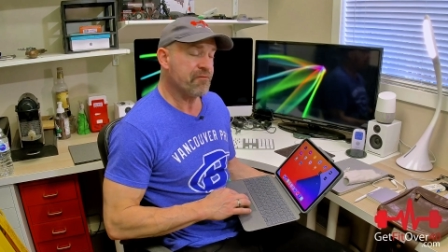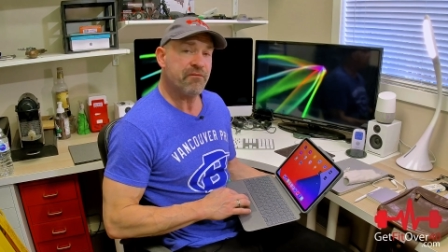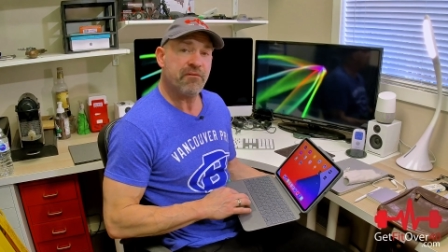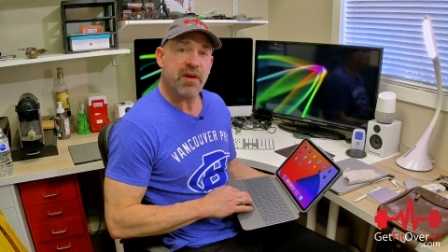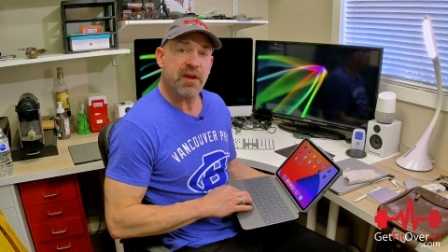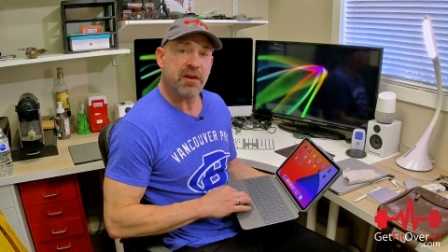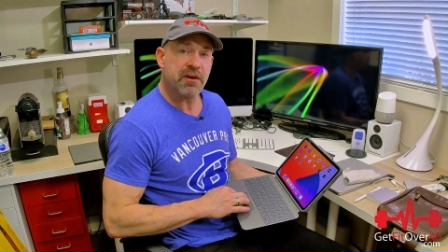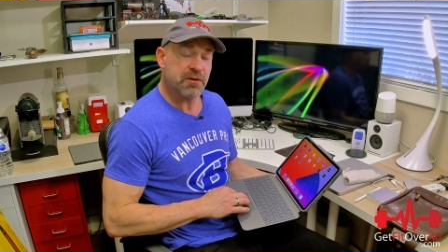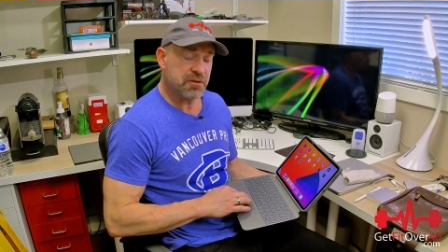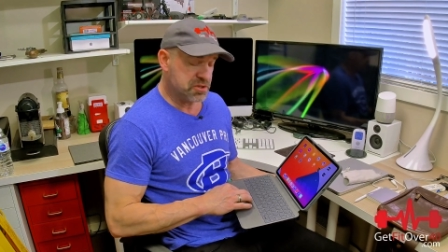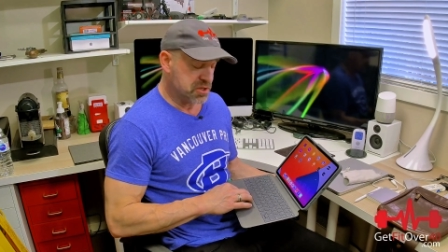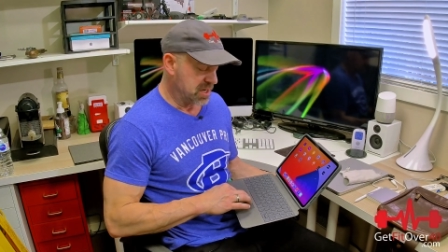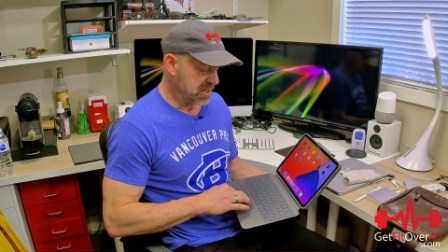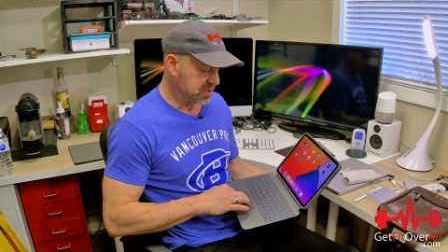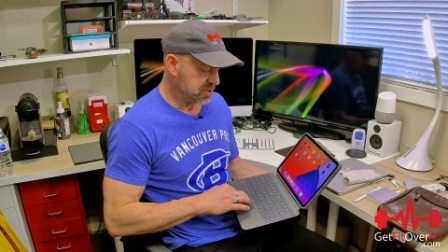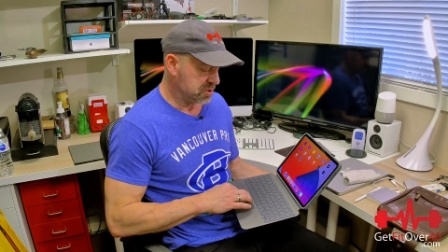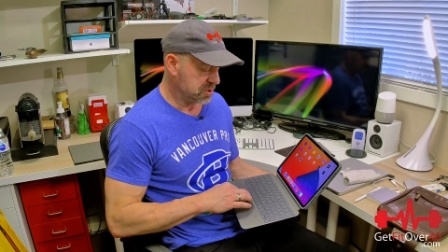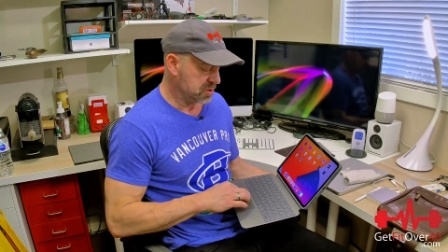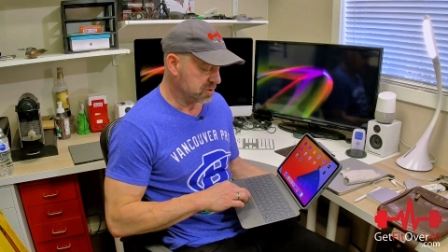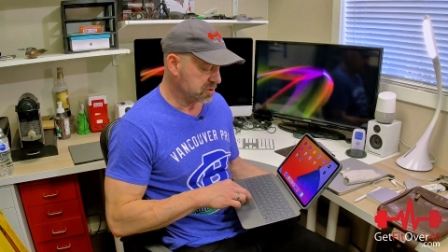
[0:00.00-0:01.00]
finger
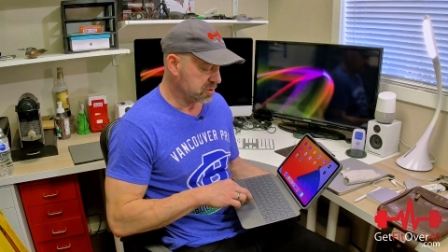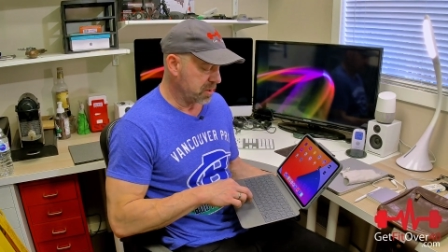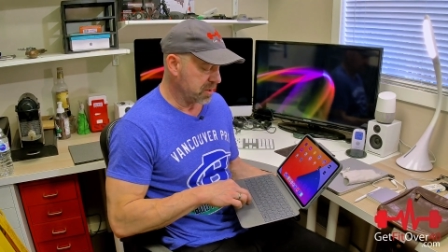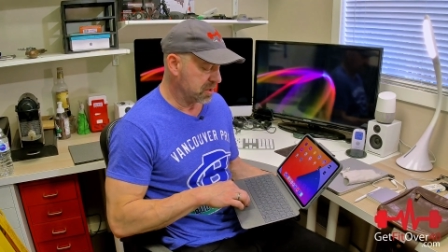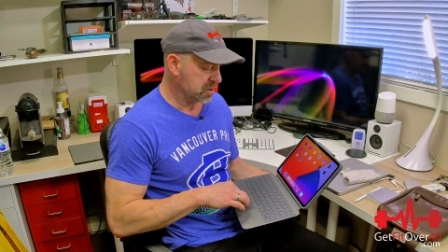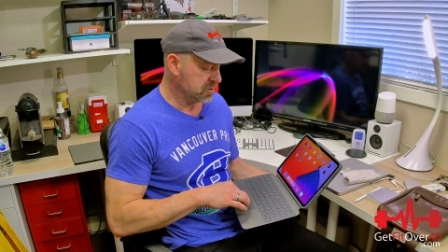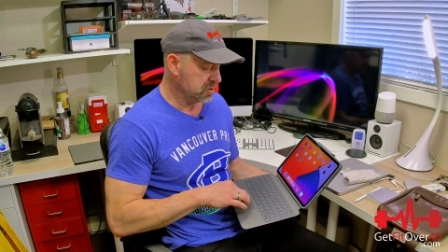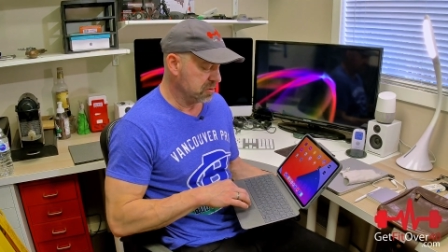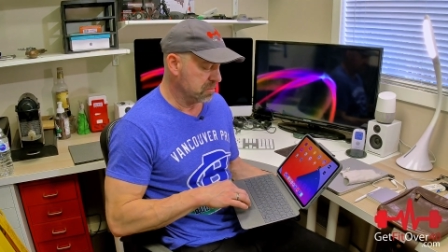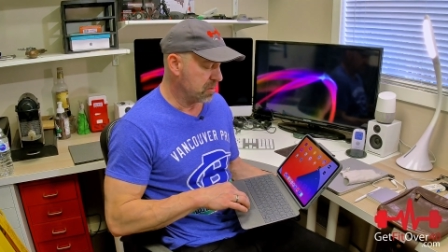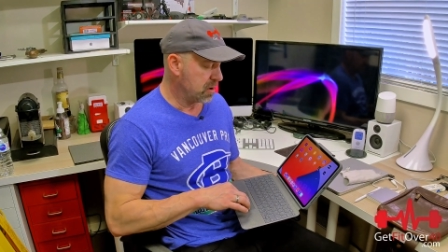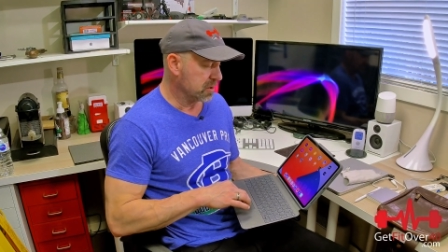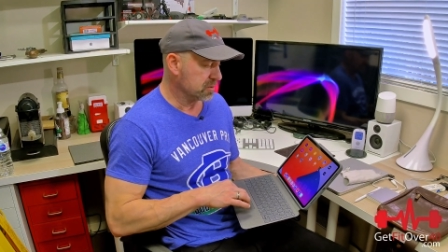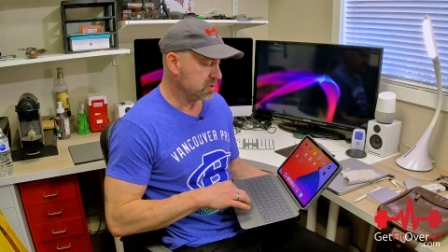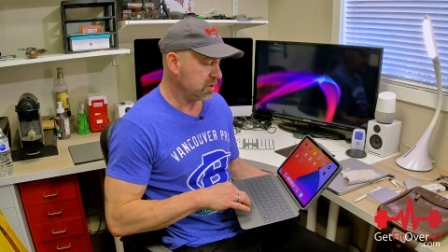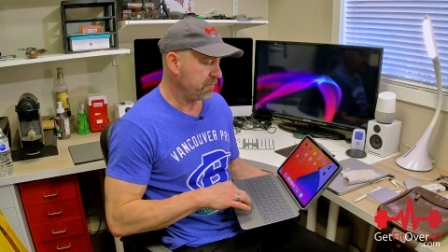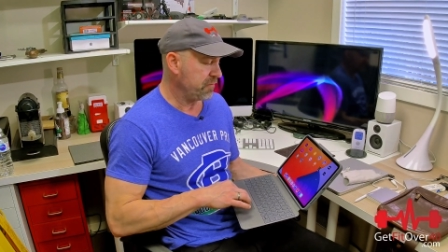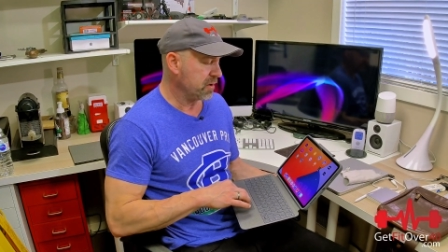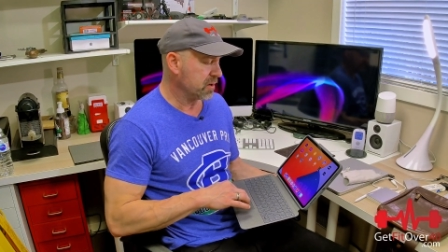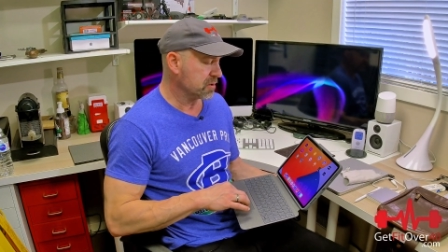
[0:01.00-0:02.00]
gestures, so I can do
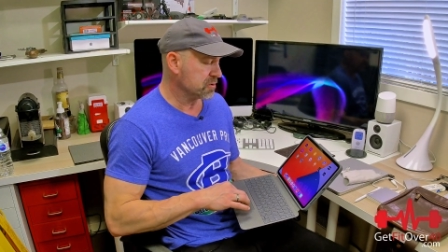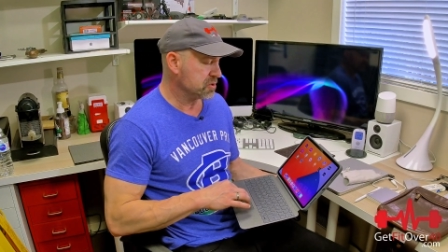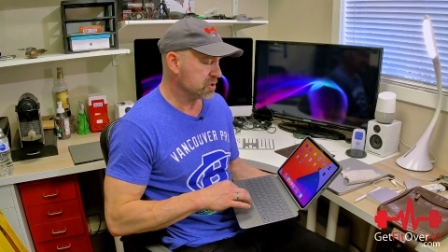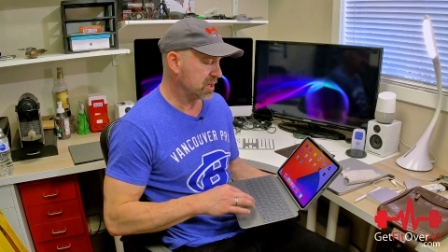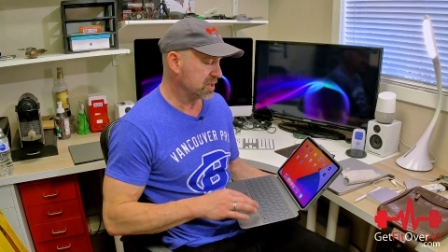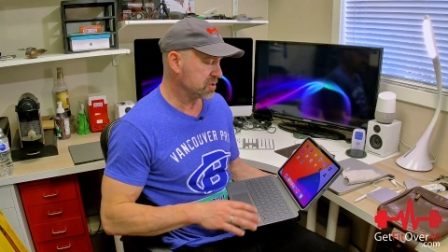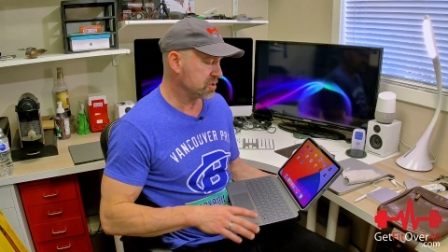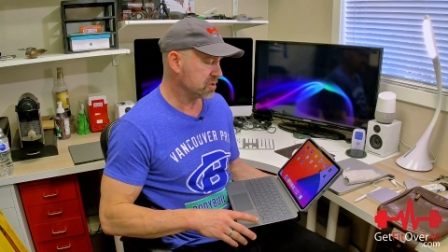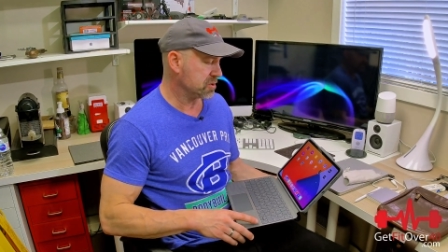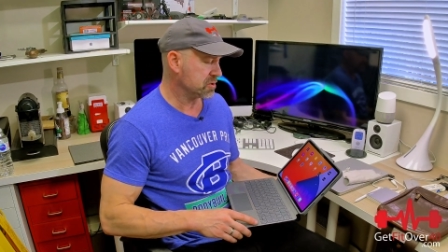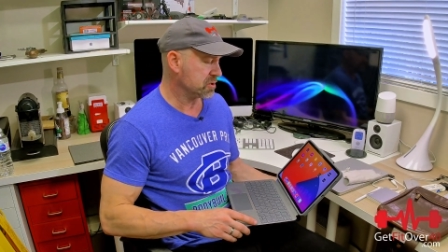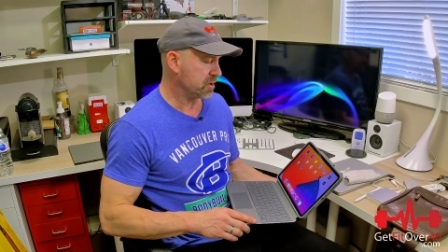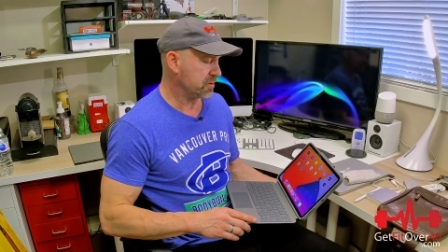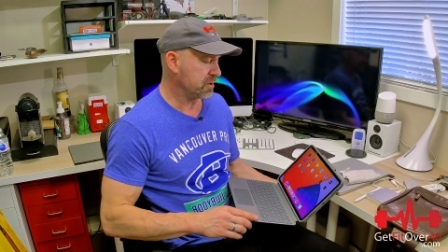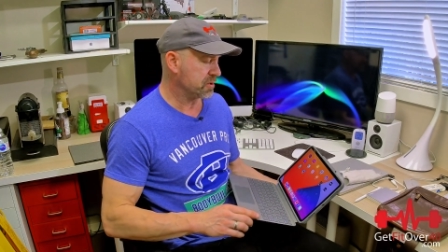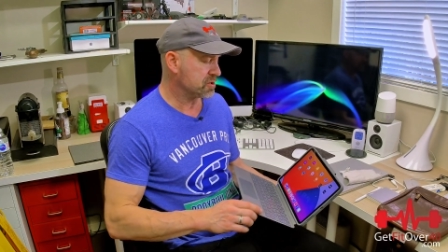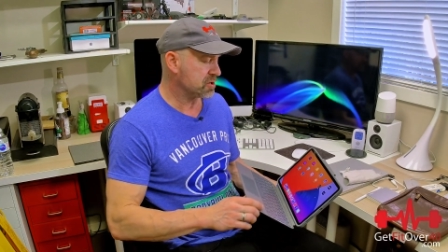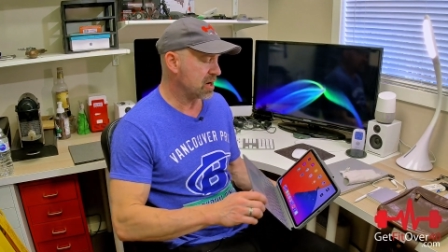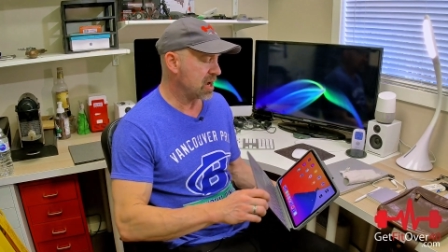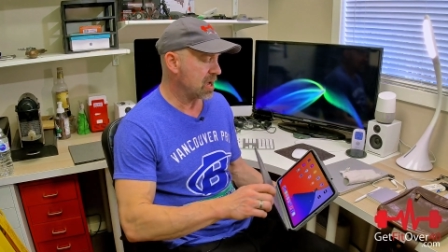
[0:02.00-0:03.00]
multi-finger gestures on
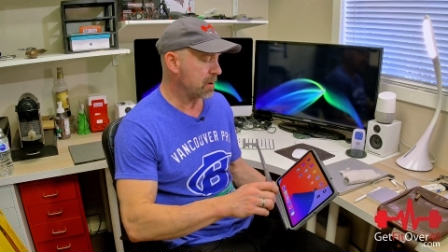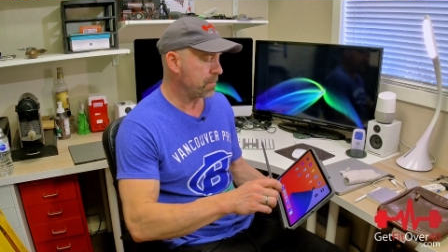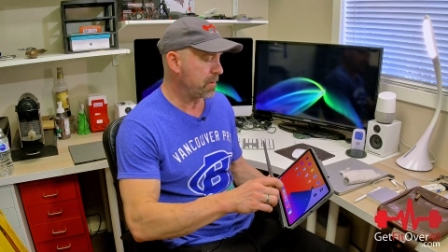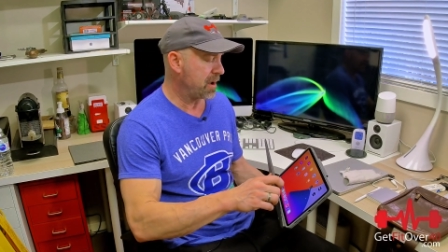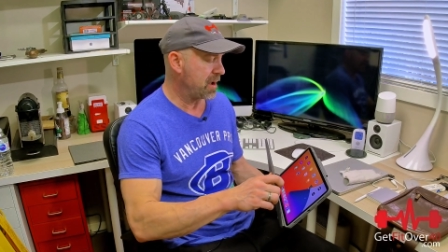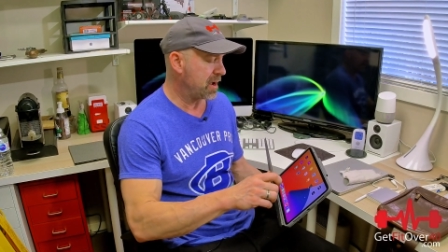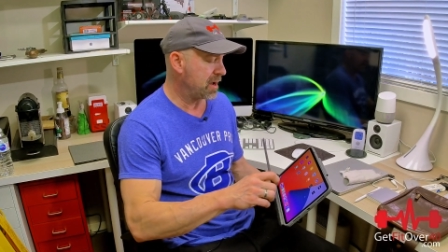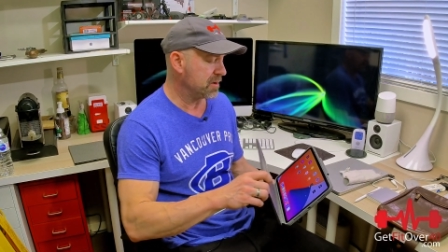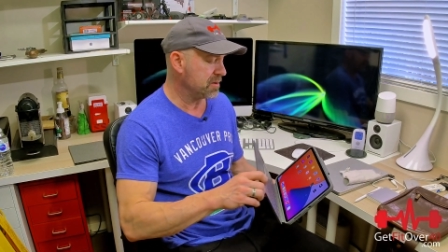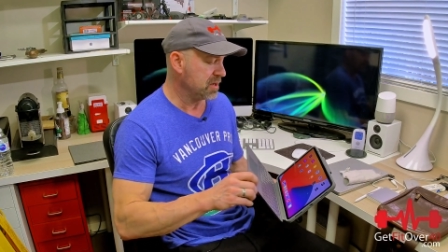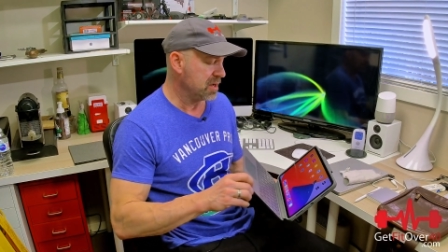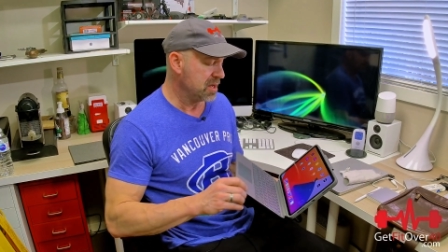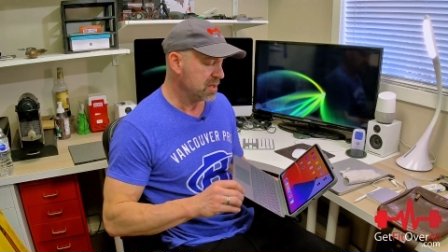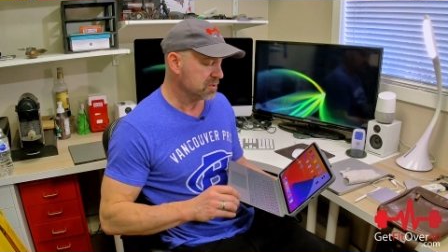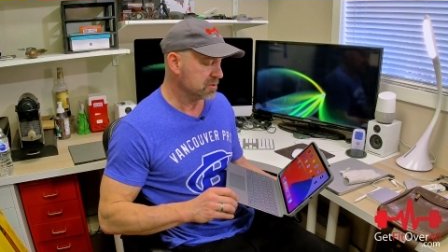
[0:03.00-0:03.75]
the trackpad,